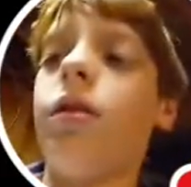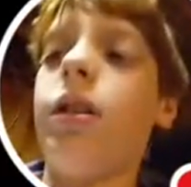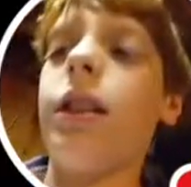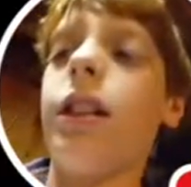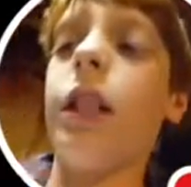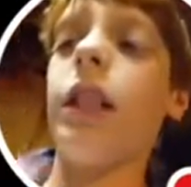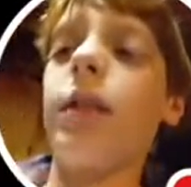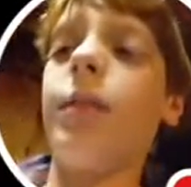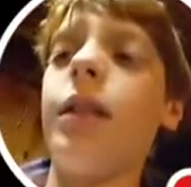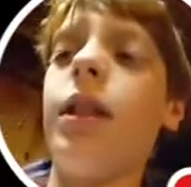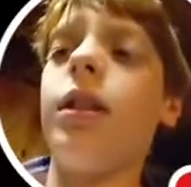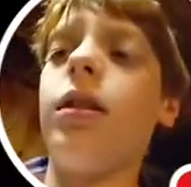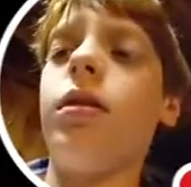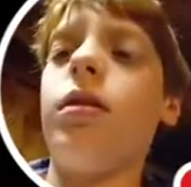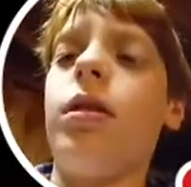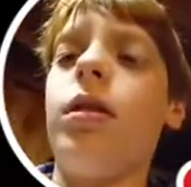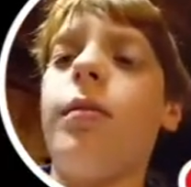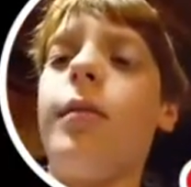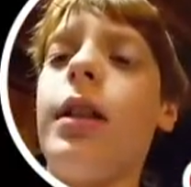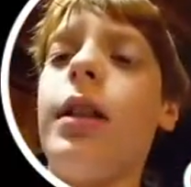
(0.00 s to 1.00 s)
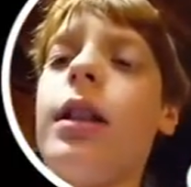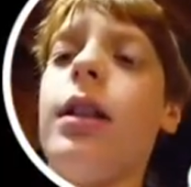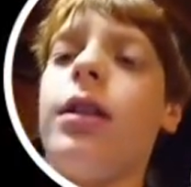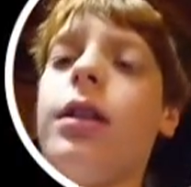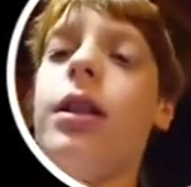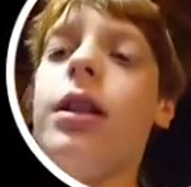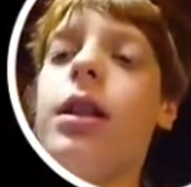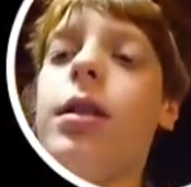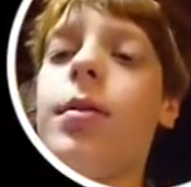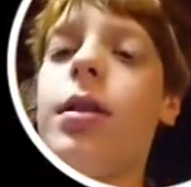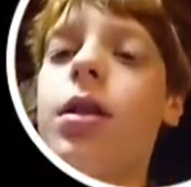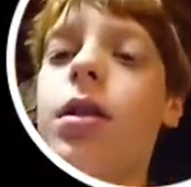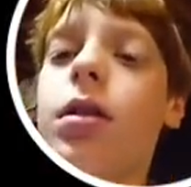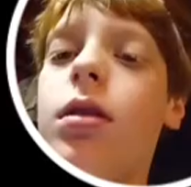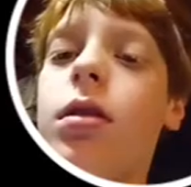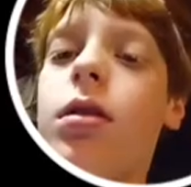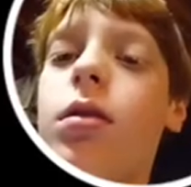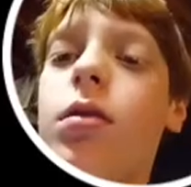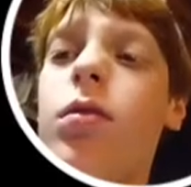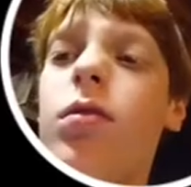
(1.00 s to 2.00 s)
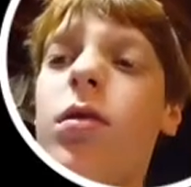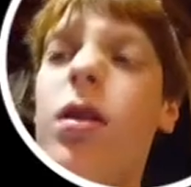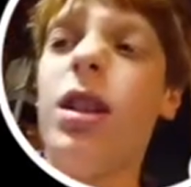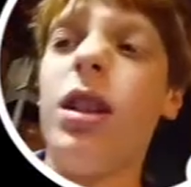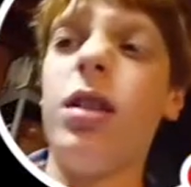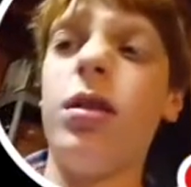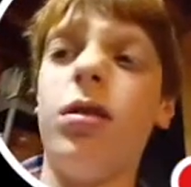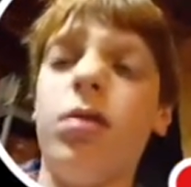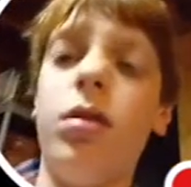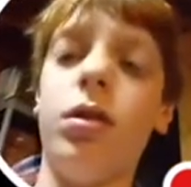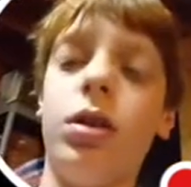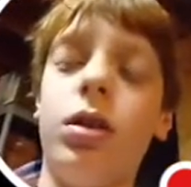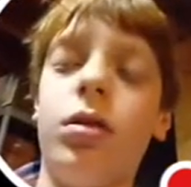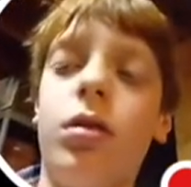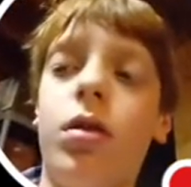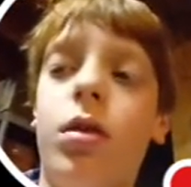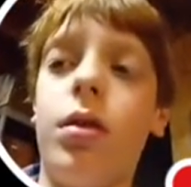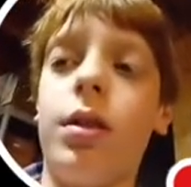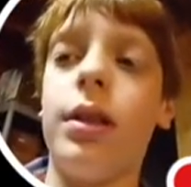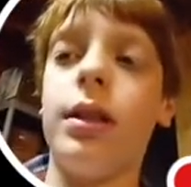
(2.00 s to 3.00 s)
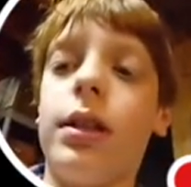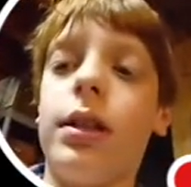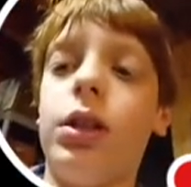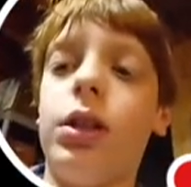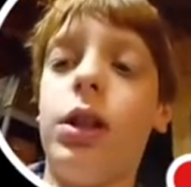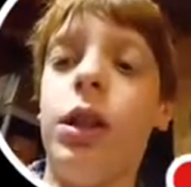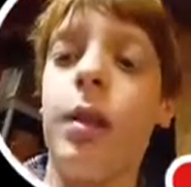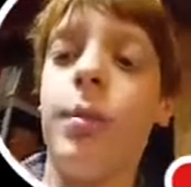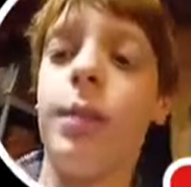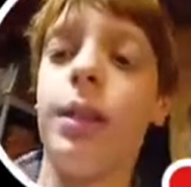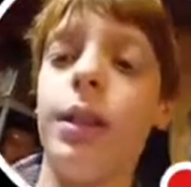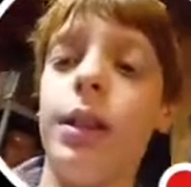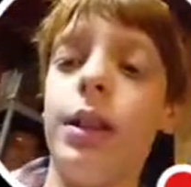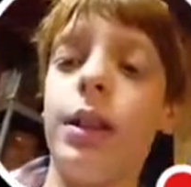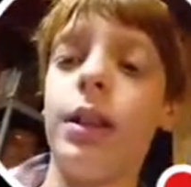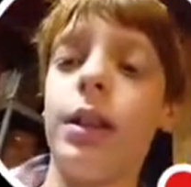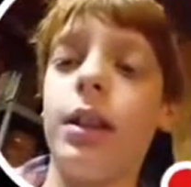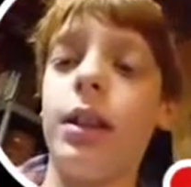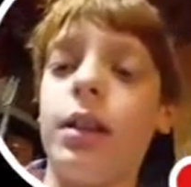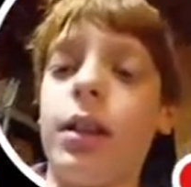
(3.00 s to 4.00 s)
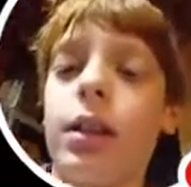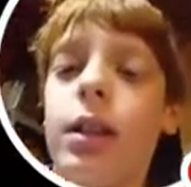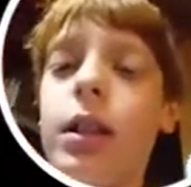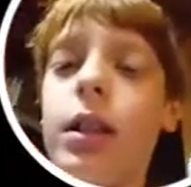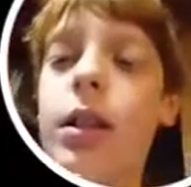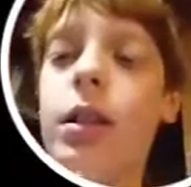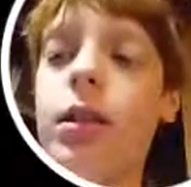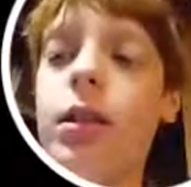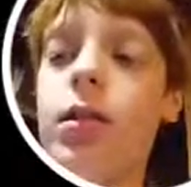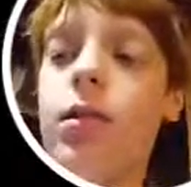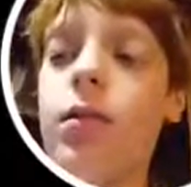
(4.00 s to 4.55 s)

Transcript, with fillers: on a second. Let me, let me get debug. What? Oh, it's that Japanese tech thing.